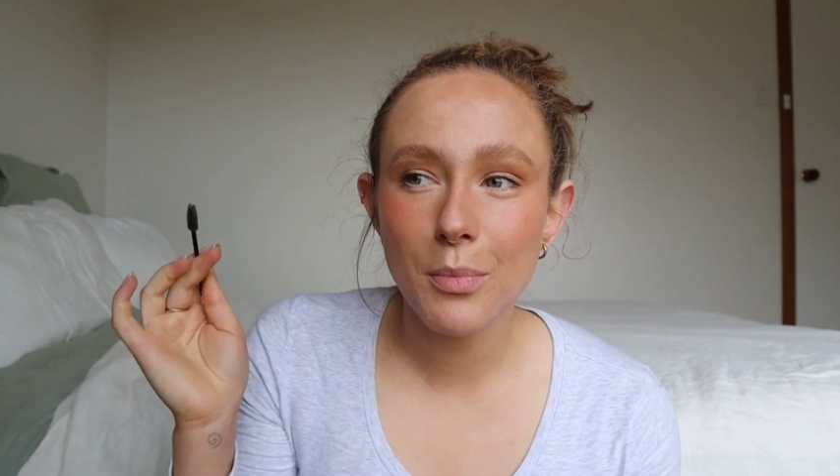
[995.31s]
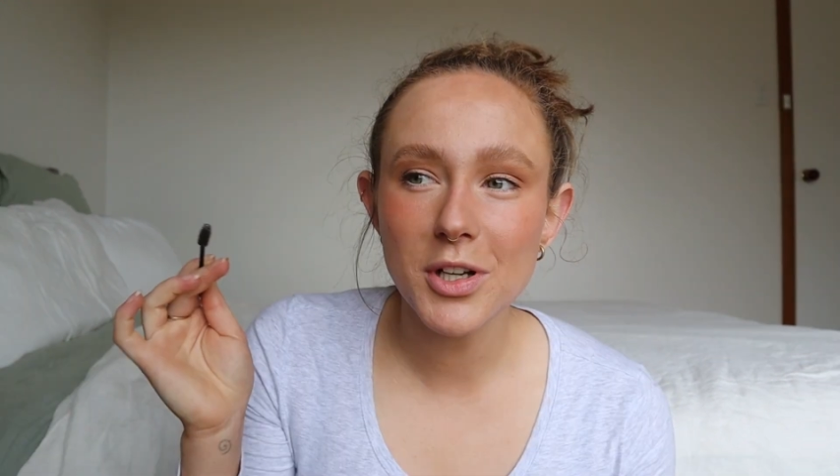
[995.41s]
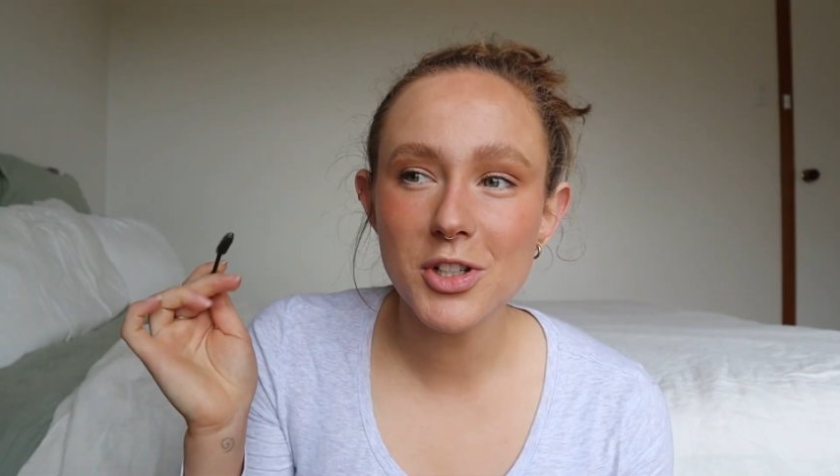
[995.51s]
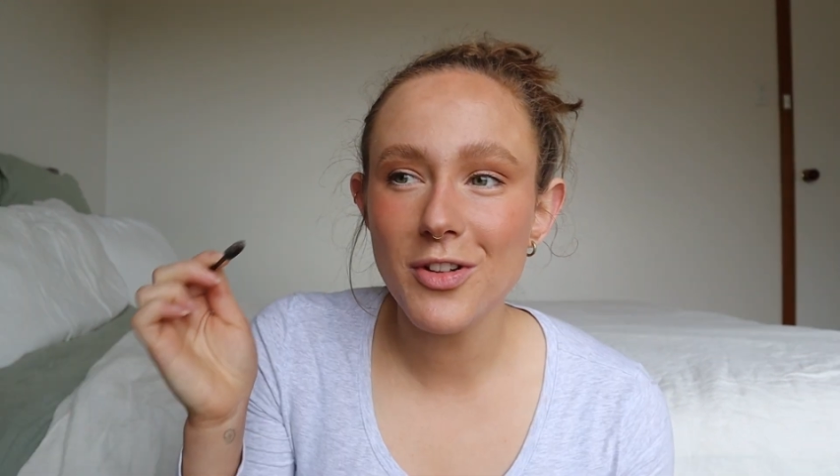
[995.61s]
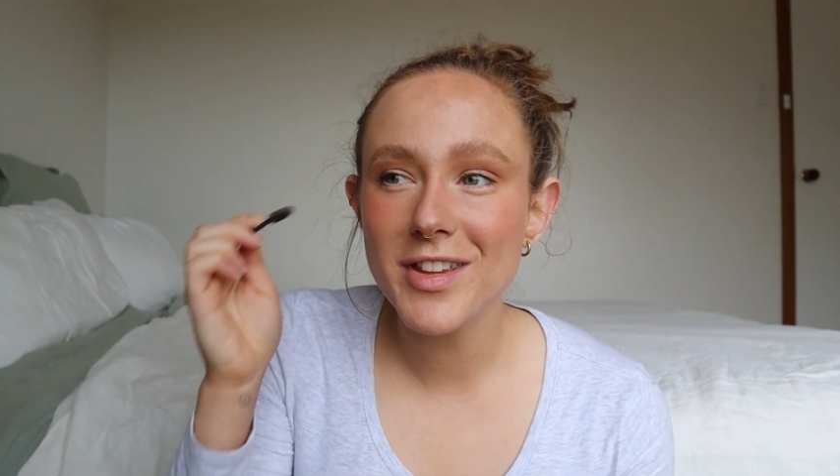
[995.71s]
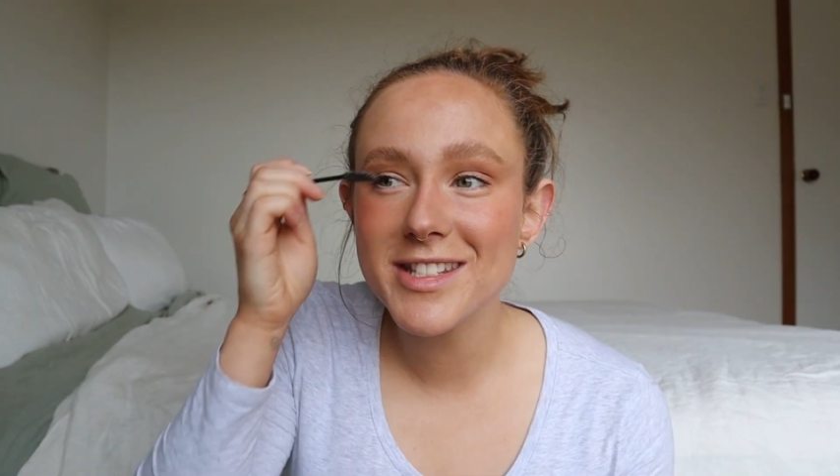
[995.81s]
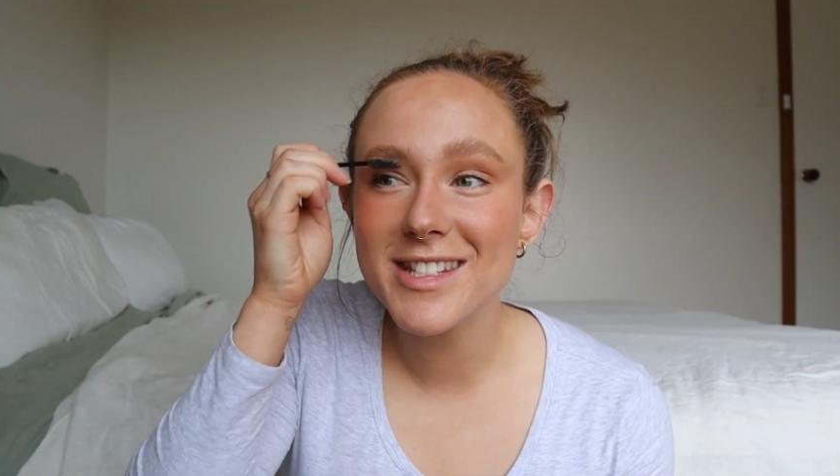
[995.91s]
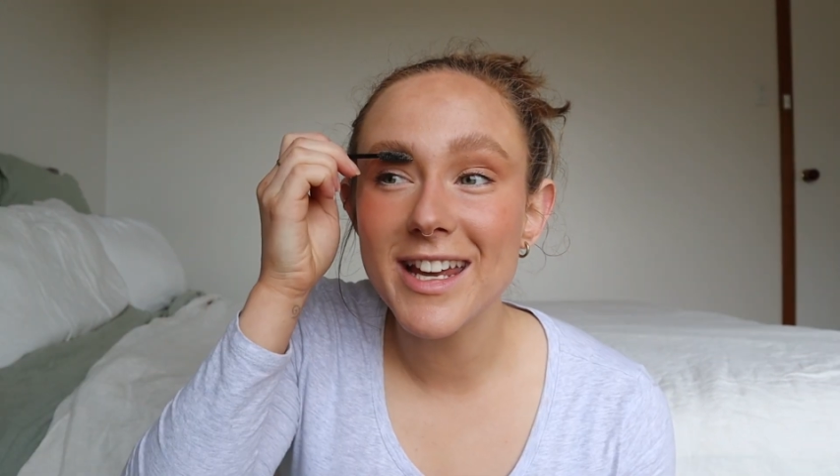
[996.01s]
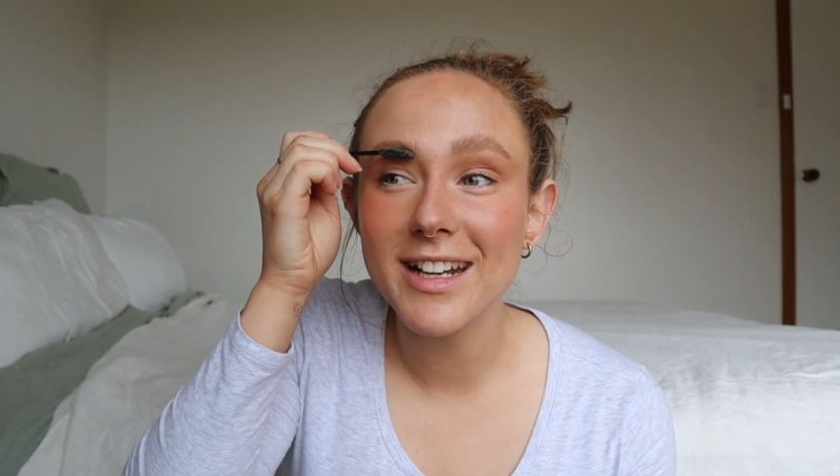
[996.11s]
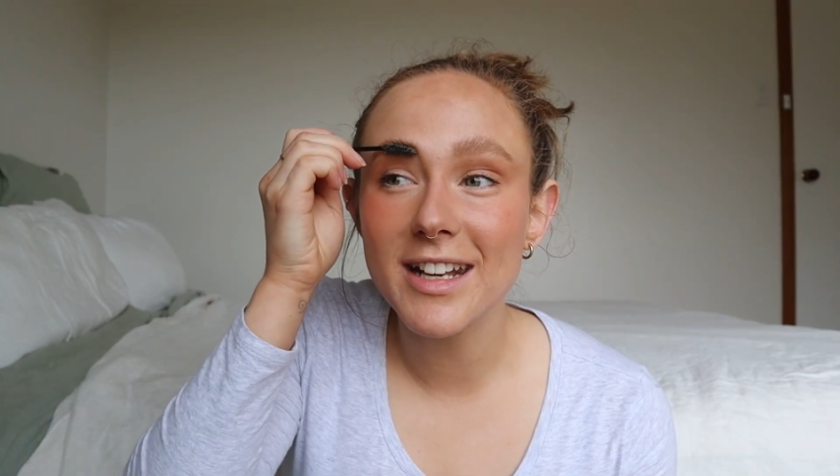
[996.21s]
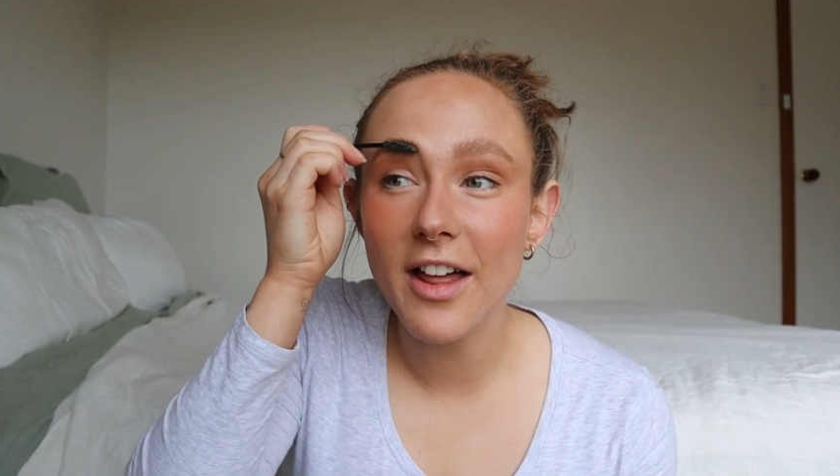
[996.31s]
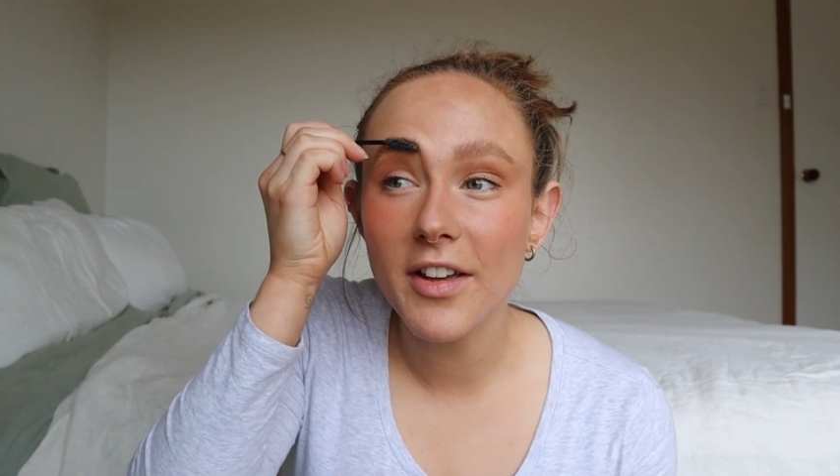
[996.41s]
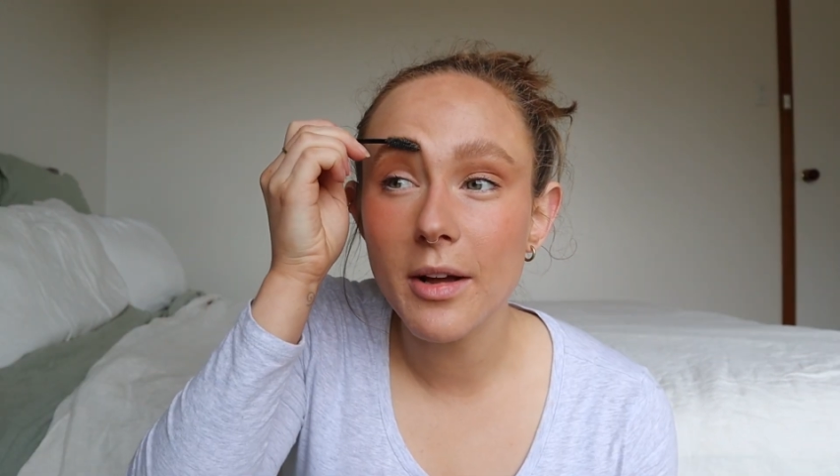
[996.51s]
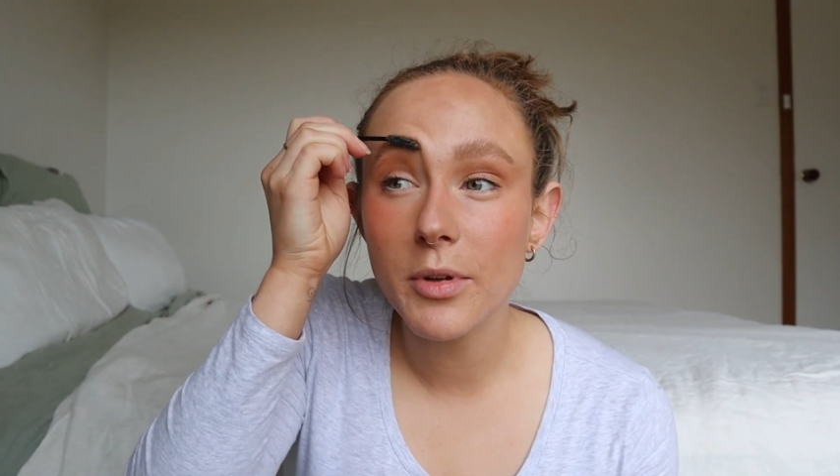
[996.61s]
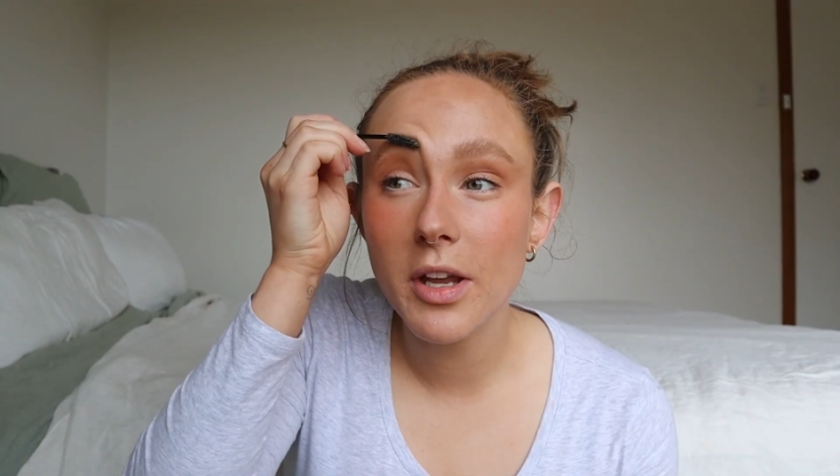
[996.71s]
Pretty sure there's just like
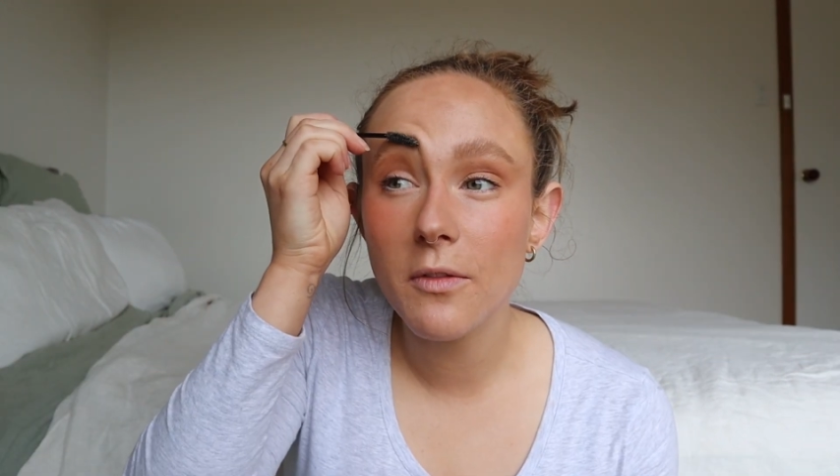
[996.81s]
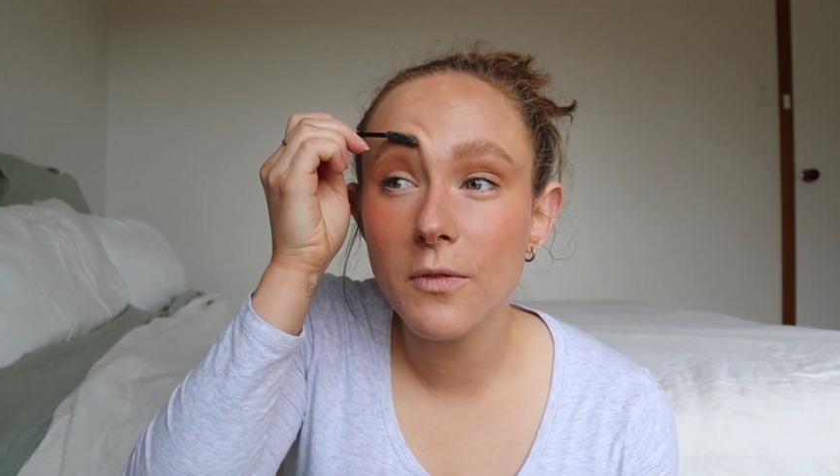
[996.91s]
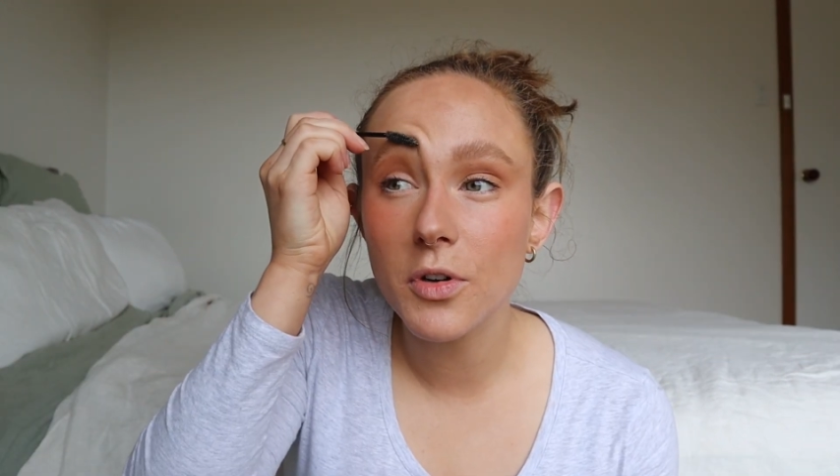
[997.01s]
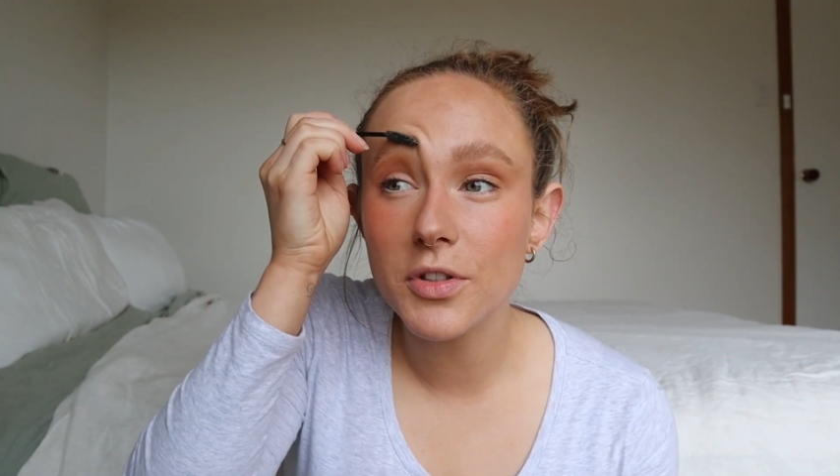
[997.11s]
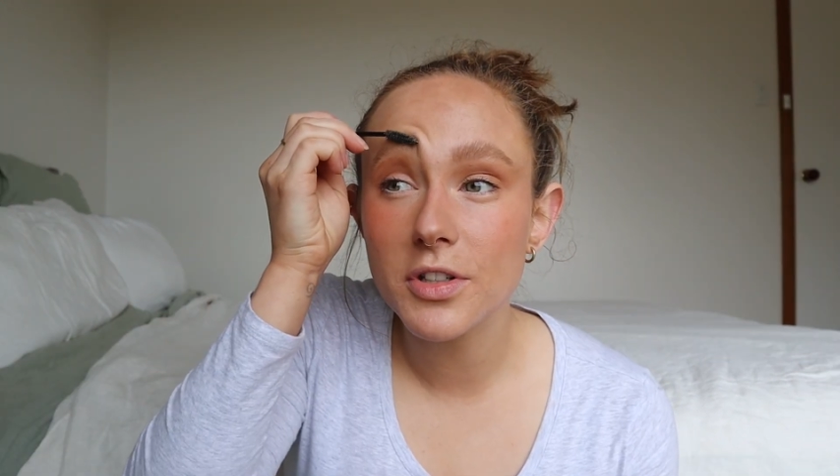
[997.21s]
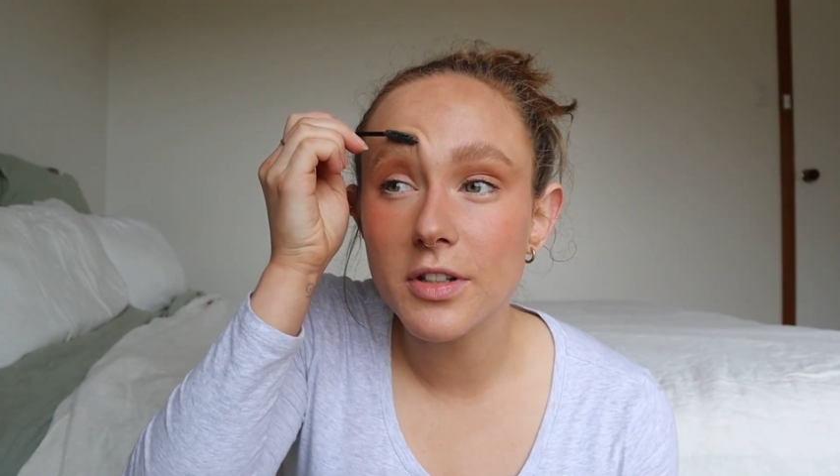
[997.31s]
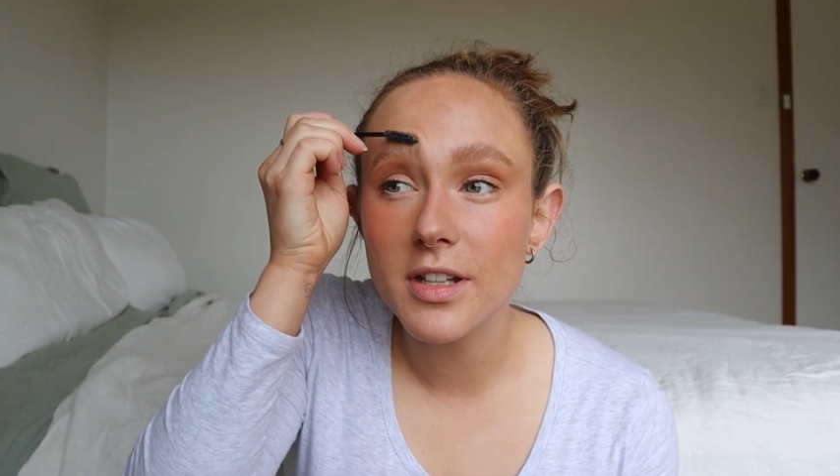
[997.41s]
nothing I'm looking forward to.